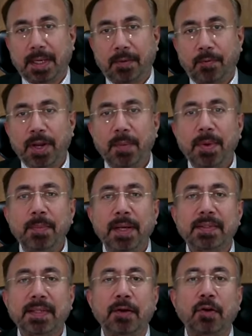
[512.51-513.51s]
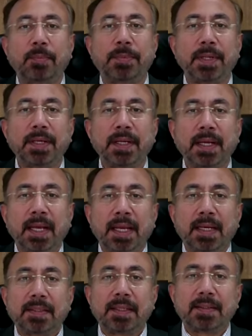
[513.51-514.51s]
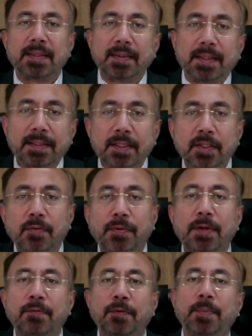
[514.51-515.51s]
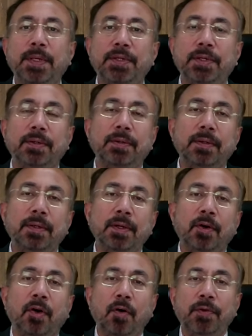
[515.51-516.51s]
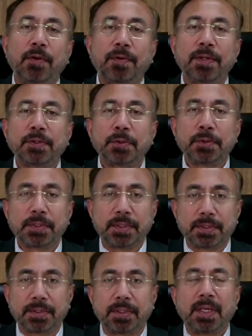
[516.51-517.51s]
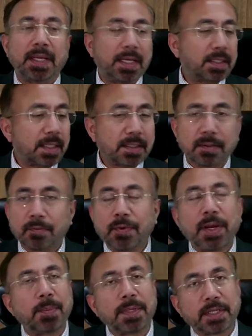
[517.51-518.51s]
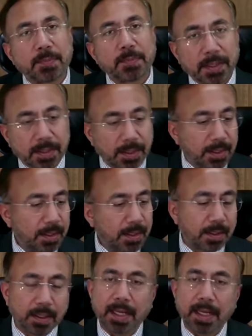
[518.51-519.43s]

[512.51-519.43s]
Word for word: What I mean by synoptic is that synthesis of information of different sources is, is very much expected here.